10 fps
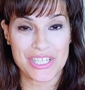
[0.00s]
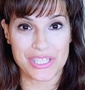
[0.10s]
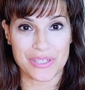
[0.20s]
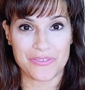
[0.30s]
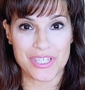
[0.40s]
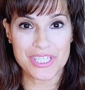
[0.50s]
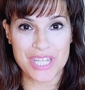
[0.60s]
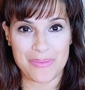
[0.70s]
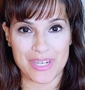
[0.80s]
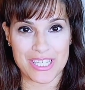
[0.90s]
So
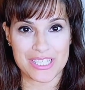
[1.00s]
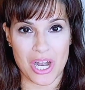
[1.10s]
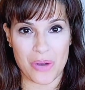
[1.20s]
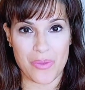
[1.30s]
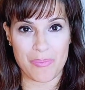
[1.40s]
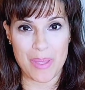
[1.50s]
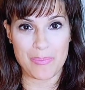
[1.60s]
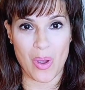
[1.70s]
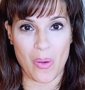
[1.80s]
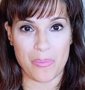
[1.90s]
first, I'm going to start with my
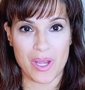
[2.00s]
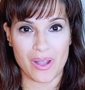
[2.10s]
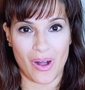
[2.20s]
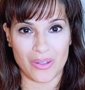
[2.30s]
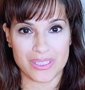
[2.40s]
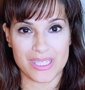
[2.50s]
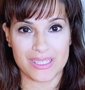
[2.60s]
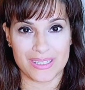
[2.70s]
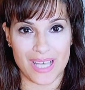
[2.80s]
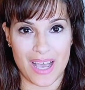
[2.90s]
poem called
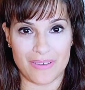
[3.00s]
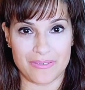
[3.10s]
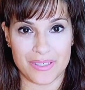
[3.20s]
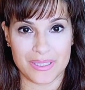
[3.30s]
Love.